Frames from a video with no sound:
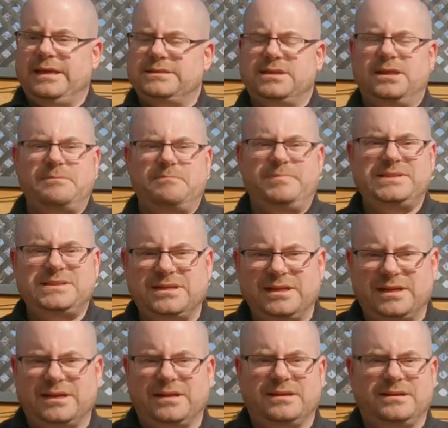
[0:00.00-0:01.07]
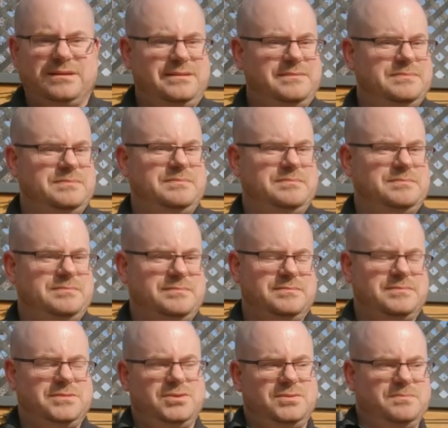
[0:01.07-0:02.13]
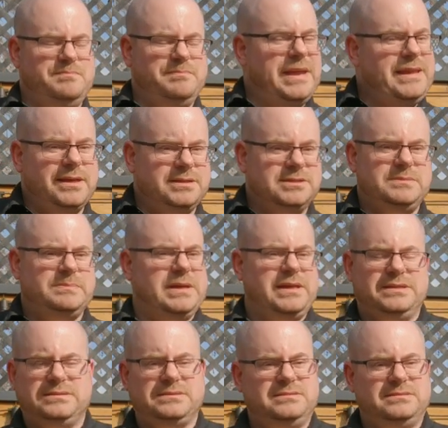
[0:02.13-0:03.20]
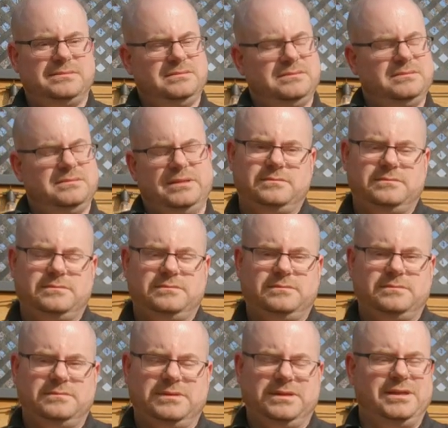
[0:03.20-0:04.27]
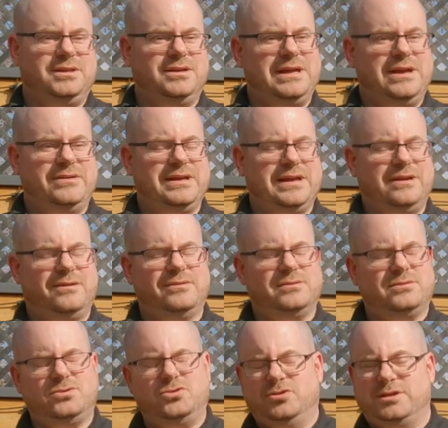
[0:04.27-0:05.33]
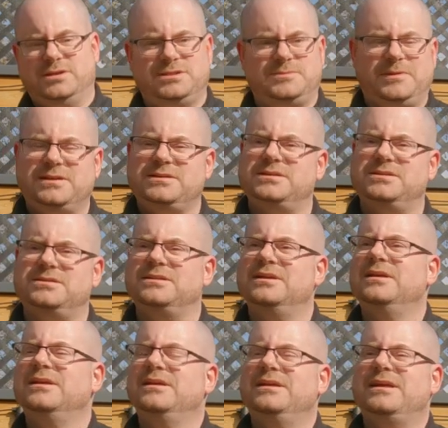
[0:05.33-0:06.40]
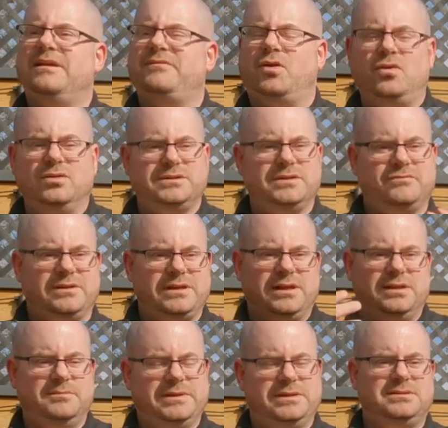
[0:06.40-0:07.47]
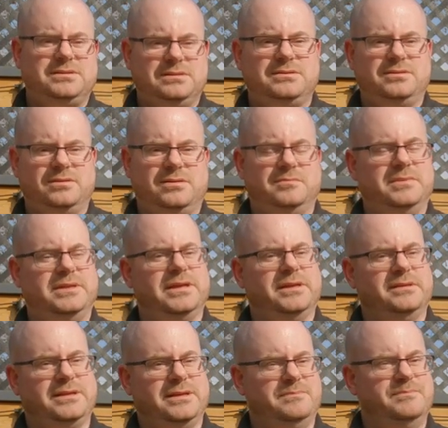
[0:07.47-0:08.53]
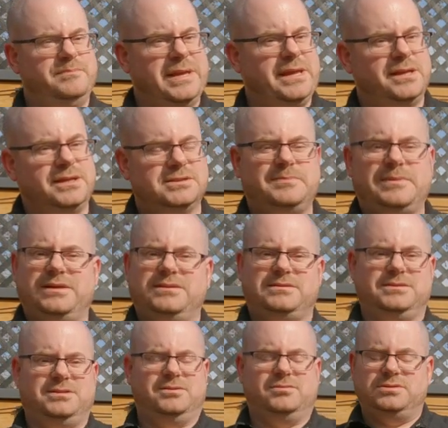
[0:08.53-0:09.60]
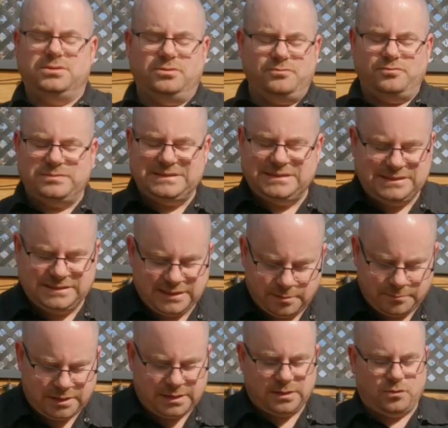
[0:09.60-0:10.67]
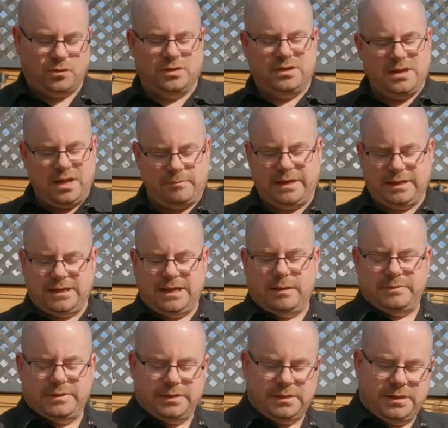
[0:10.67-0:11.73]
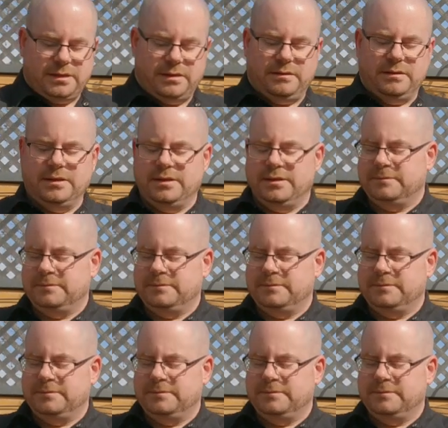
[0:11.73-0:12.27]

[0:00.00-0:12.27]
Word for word: It's not a biscuity baking spice. You know how how cooking spices have a whole different element to them than than baking spices. You know, there's no cinnamon or nutmeg happening here.